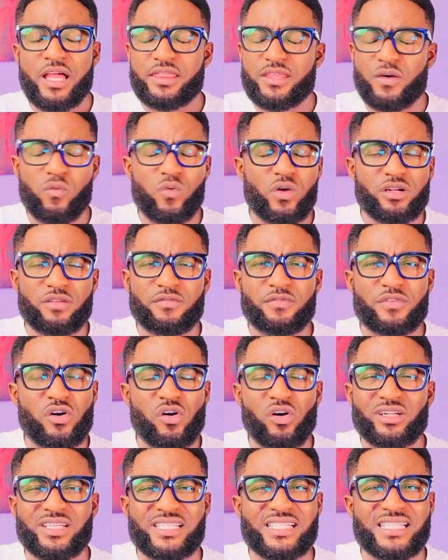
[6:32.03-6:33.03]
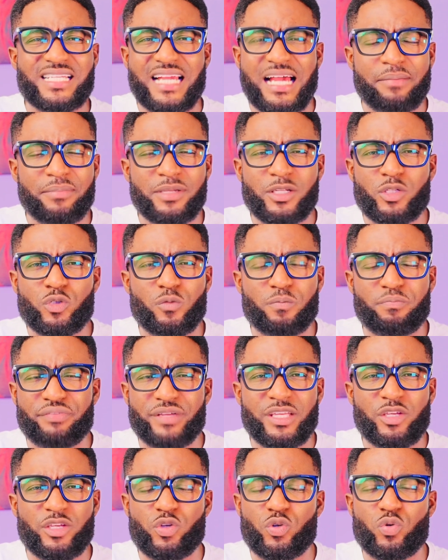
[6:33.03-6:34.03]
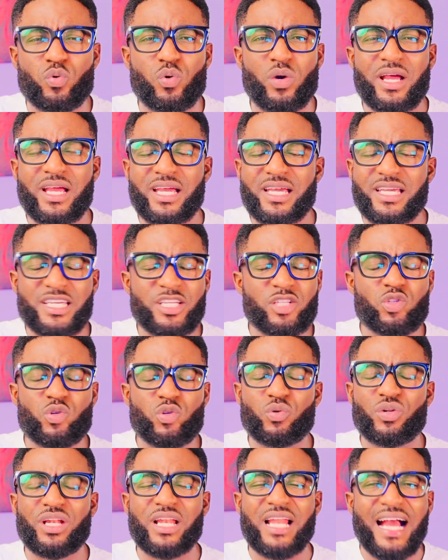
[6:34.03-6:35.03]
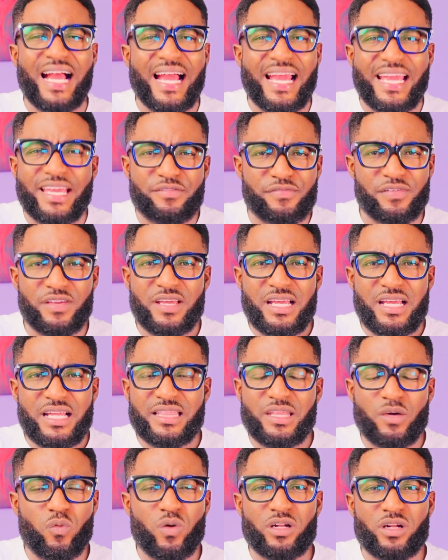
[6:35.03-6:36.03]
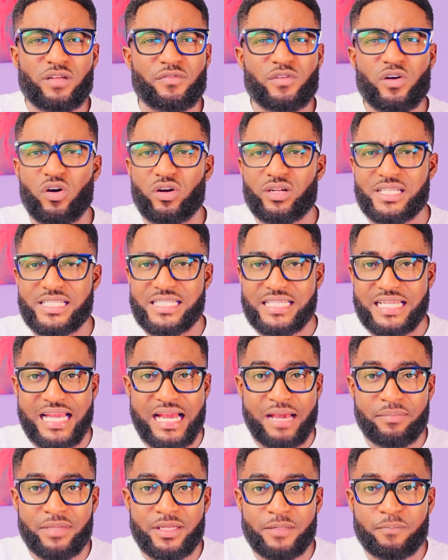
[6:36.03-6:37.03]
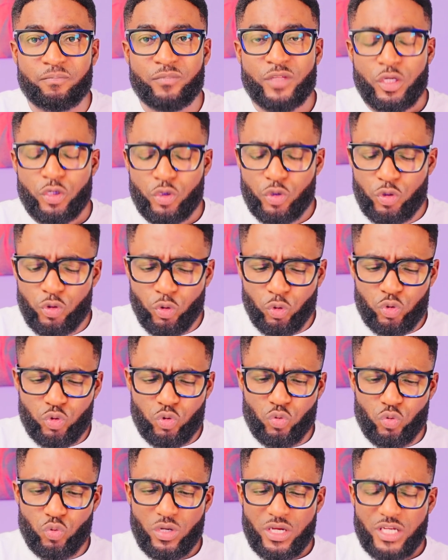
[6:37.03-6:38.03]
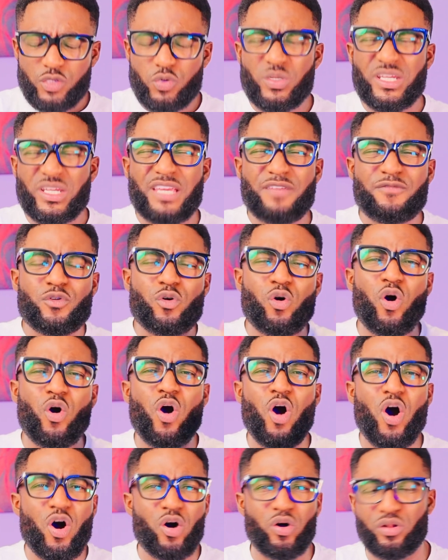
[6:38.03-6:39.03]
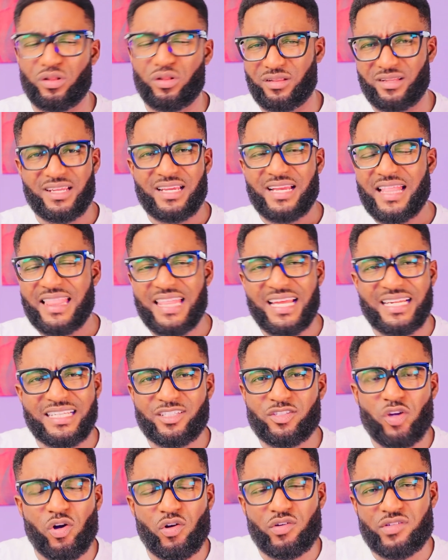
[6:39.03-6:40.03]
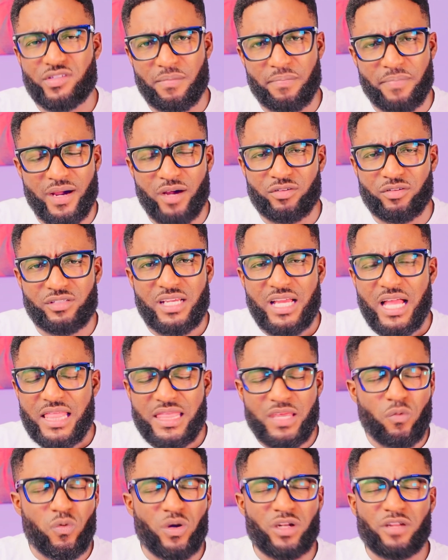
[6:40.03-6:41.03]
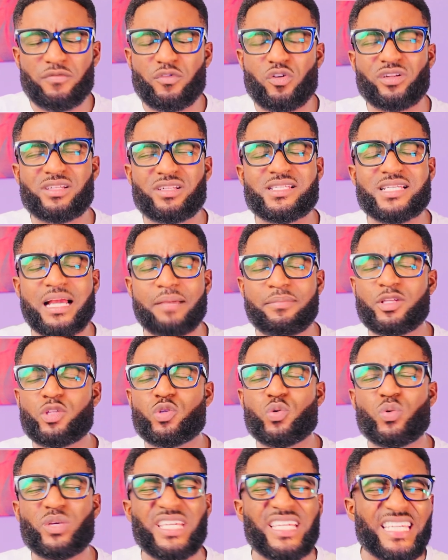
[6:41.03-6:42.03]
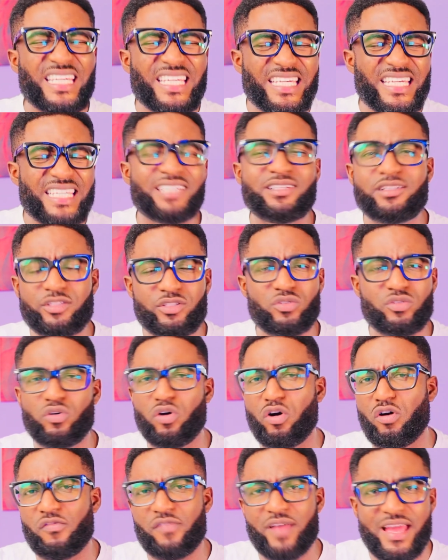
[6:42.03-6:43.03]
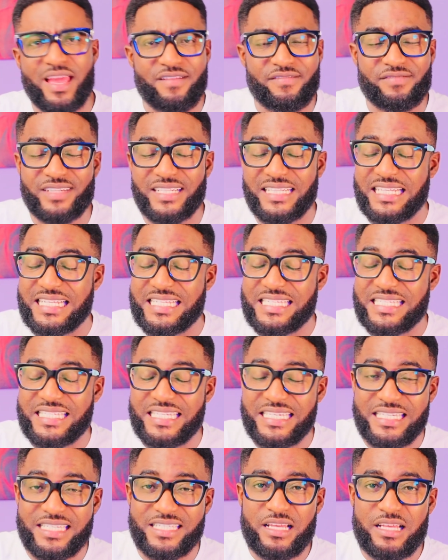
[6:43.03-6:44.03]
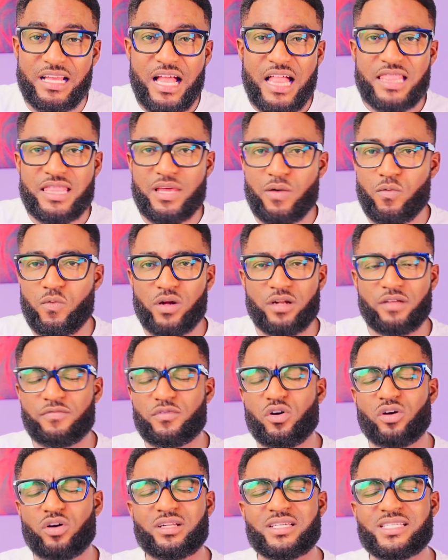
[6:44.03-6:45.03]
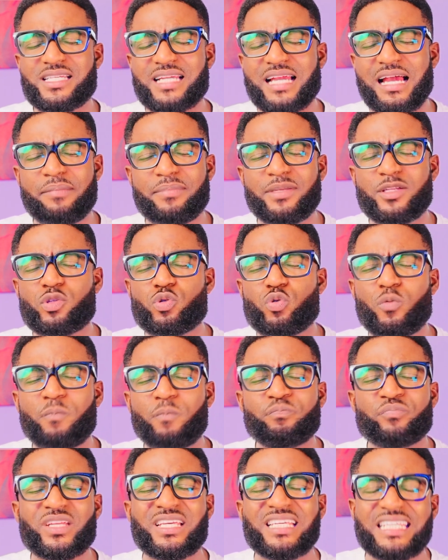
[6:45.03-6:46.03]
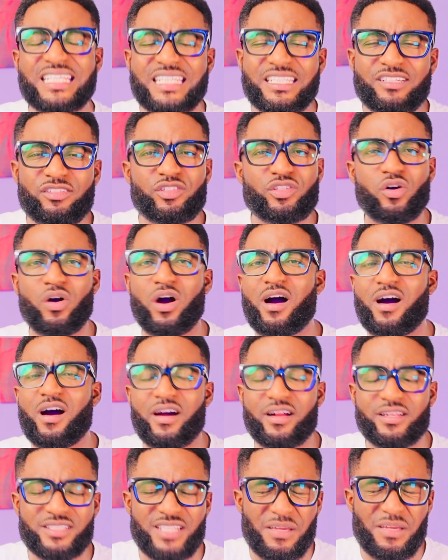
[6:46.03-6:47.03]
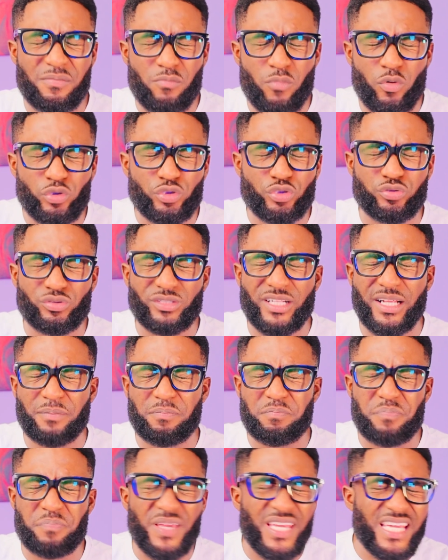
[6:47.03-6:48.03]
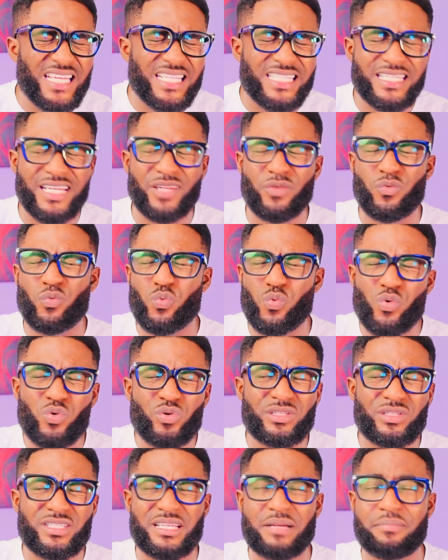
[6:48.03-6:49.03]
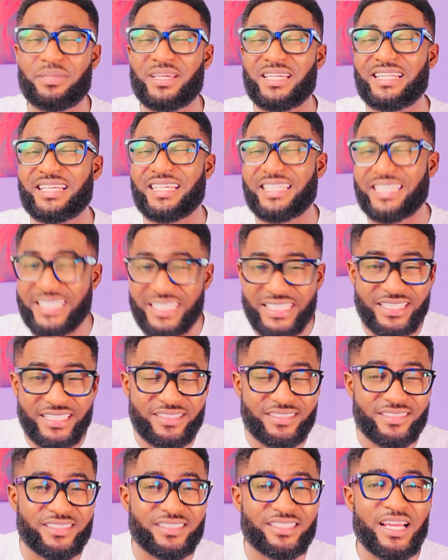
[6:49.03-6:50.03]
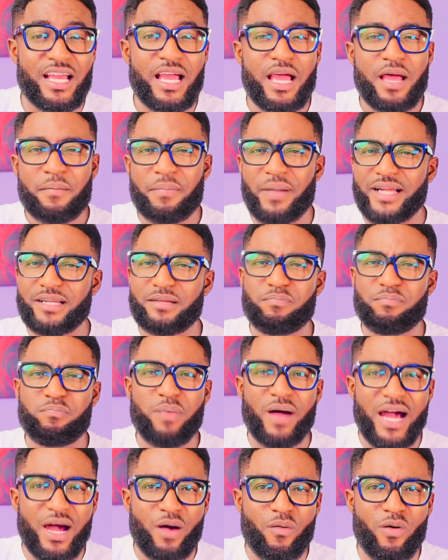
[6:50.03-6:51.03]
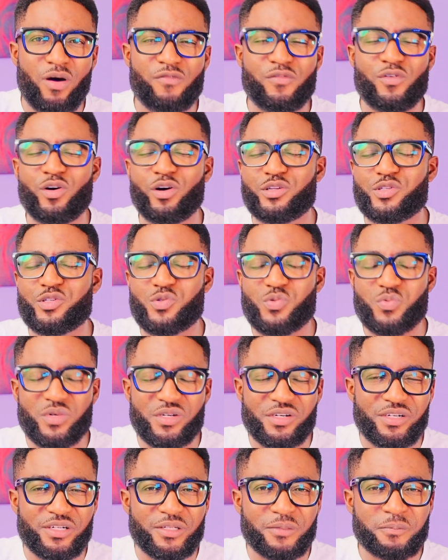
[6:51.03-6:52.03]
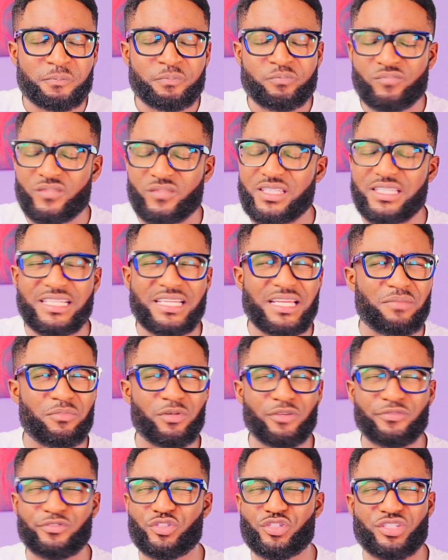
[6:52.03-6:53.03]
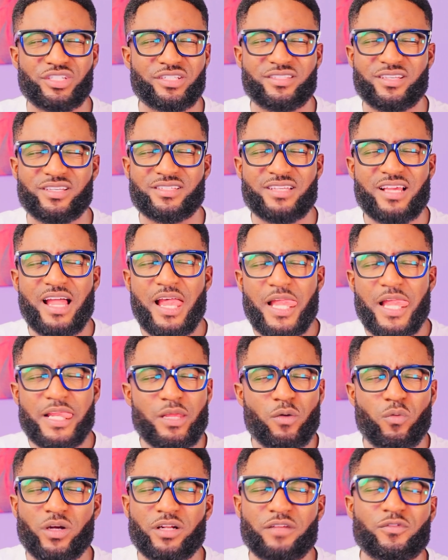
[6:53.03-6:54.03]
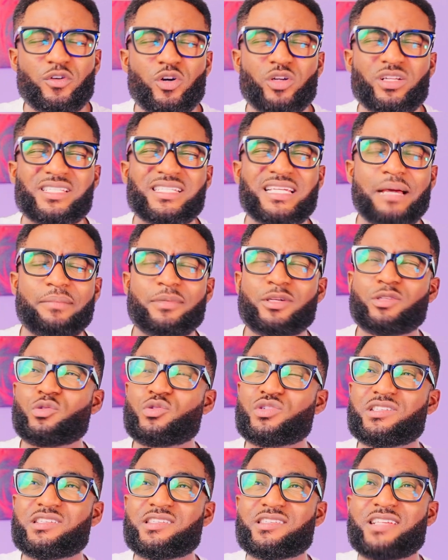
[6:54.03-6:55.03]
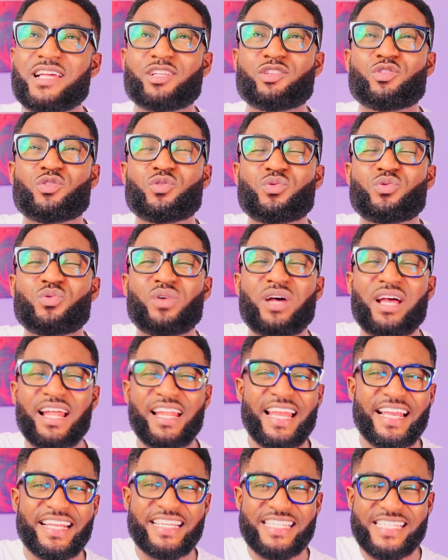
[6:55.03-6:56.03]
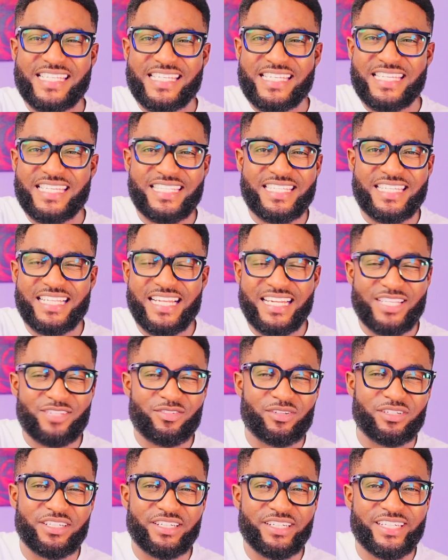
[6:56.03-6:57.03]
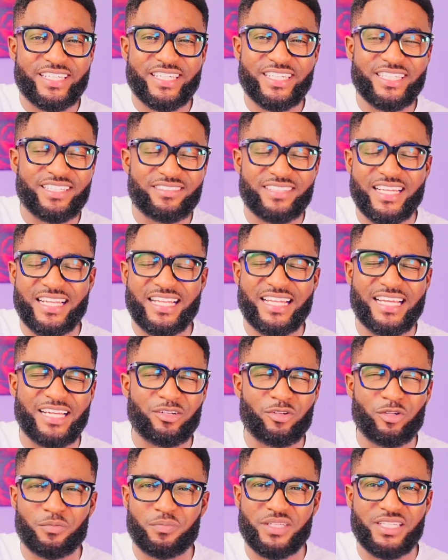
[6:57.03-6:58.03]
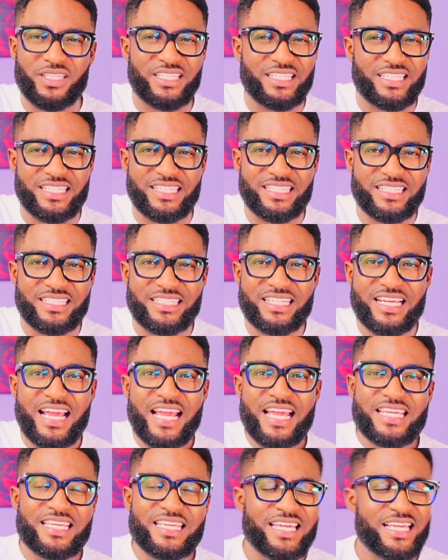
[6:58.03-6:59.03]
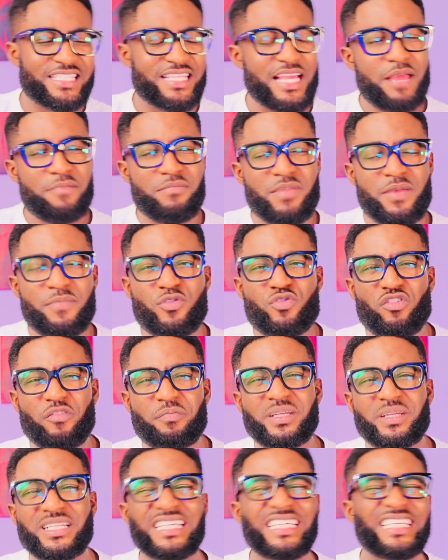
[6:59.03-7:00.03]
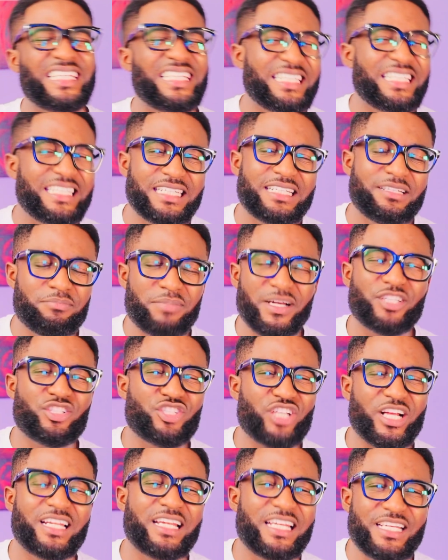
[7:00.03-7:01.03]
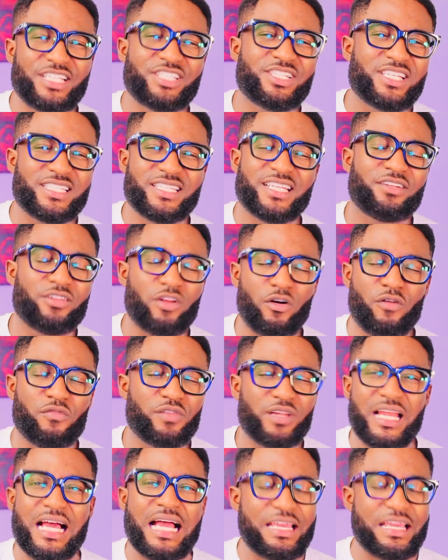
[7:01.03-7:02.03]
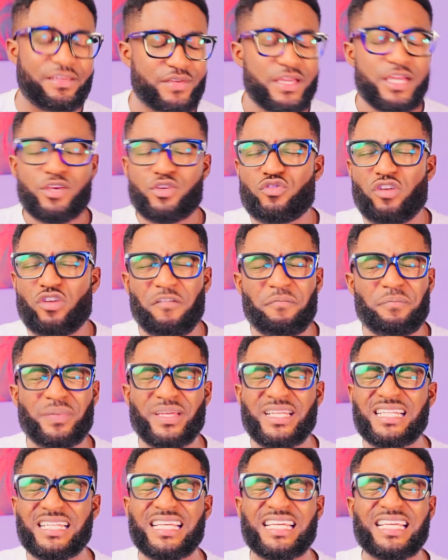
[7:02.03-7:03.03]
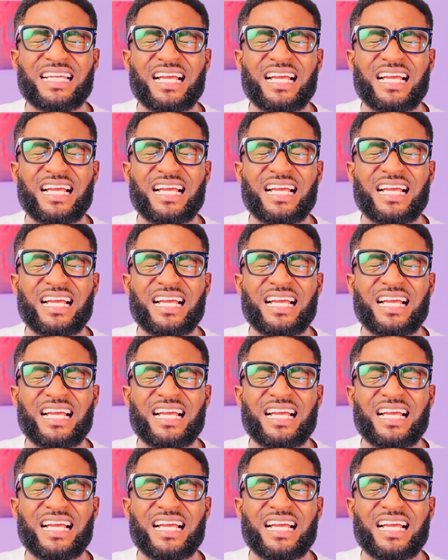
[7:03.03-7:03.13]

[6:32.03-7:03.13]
The word of God is coming to bring you into life. The word of God is coming, you know, to give you all that it talks about. The word of God is coming to heal you of every disease. The word of God is coming to heal your heart. Emotional pains and wounds are being healed by the power of God's word in the name of Jesus. The word of God is coming to set you like a city that is on a hill that cannot be hid. Yes, maybe you have been hidden by challenges of life. You have been